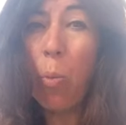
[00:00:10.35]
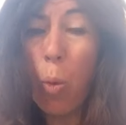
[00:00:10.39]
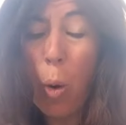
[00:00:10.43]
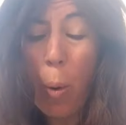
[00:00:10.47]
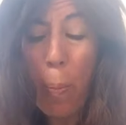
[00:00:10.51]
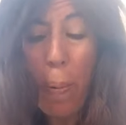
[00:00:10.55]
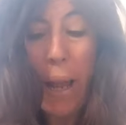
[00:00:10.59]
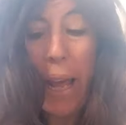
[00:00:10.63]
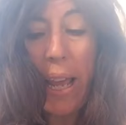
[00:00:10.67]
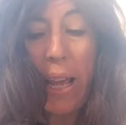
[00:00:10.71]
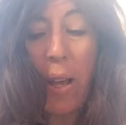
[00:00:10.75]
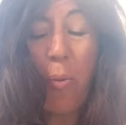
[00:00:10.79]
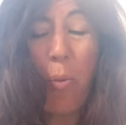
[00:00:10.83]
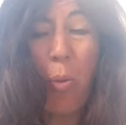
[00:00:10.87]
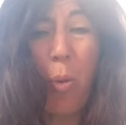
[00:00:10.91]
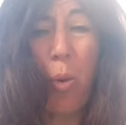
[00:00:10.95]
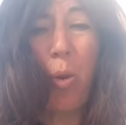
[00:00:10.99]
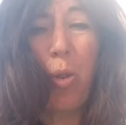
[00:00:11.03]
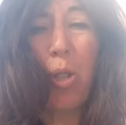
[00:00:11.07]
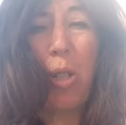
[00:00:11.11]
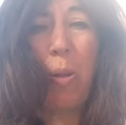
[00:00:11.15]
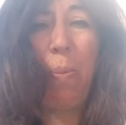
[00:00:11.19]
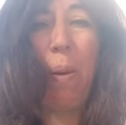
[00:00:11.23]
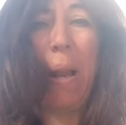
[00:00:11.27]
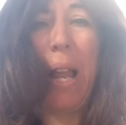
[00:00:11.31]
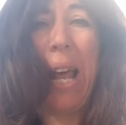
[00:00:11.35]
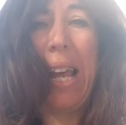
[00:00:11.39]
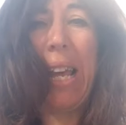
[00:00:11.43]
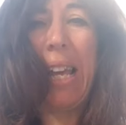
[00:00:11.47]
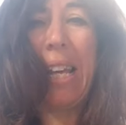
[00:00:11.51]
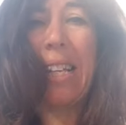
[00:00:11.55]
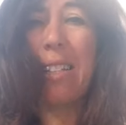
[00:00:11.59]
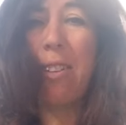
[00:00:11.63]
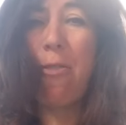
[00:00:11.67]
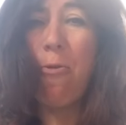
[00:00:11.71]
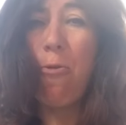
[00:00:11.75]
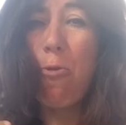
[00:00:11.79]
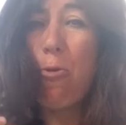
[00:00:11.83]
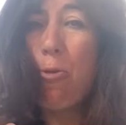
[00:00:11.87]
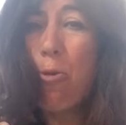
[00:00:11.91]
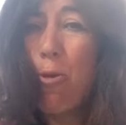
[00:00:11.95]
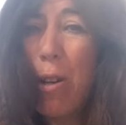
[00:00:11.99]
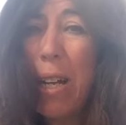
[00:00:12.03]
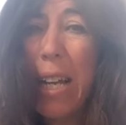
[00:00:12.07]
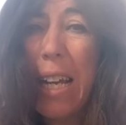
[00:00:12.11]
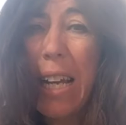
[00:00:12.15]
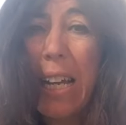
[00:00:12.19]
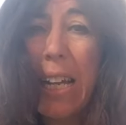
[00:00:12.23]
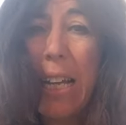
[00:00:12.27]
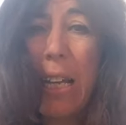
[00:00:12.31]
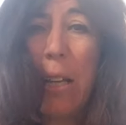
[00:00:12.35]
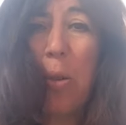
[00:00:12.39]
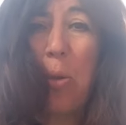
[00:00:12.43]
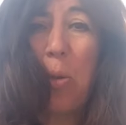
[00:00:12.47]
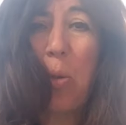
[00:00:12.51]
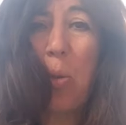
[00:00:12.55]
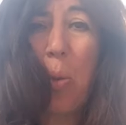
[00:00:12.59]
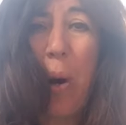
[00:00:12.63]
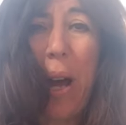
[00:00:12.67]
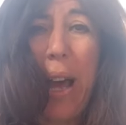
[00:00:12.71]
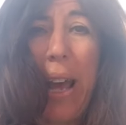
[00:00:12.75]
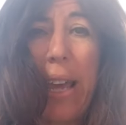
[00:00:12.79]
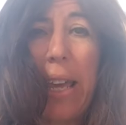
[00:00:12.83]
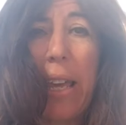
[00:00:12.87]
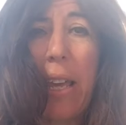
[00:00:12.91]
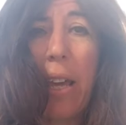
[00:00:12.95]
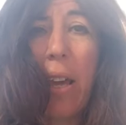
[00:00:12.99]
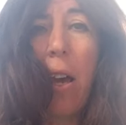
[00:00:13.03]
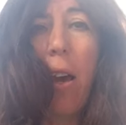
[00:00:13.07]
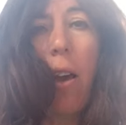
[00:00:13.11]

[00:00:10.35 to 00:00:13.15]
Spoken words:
playing water play is a really good way